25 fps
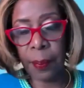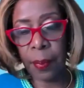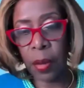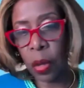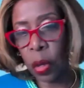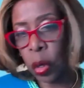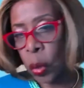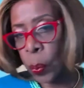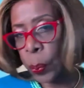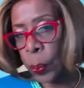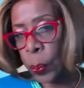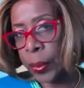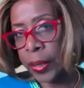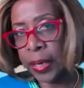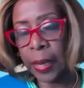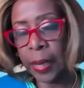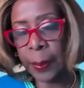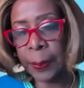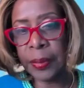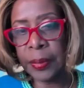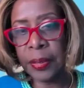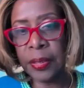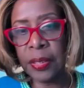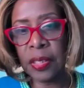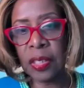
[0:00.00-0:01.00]
open
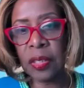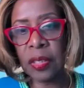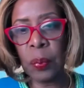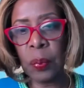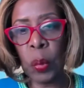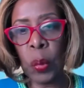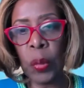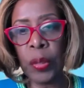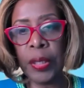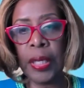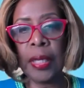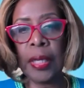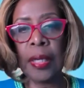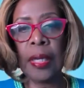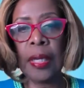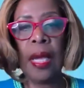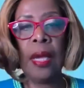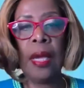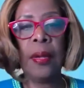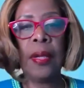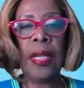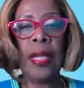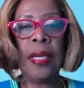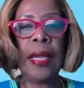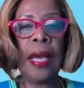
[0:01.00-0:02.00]
up this morning
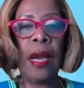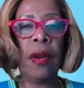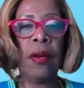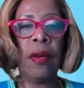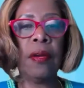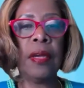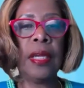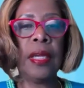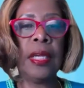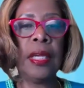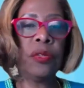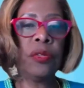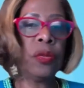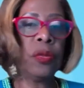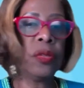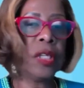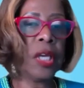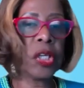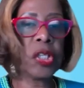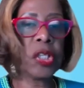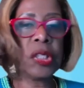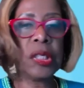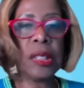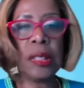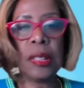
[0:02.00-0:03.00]
in our
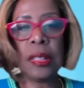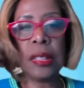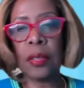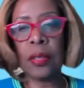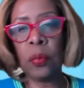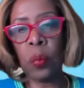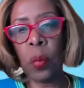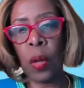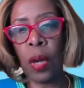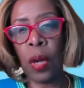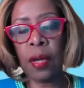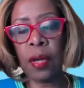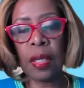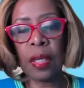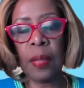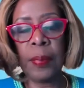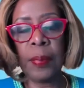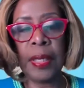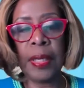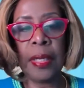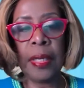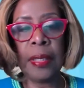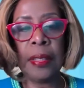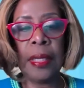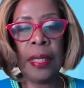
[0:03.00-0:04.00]
introductions and welcome
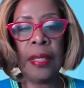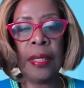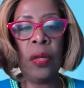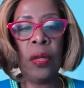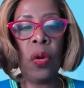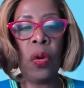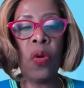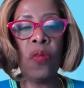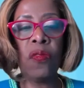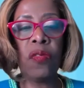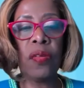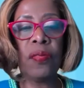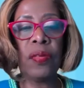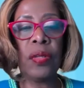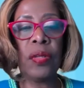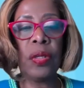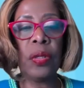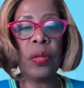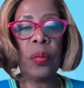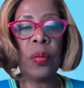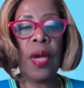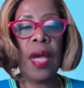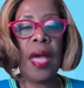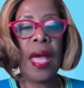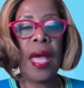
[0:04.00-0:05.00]
and
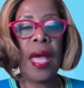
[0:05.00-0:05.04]
overview.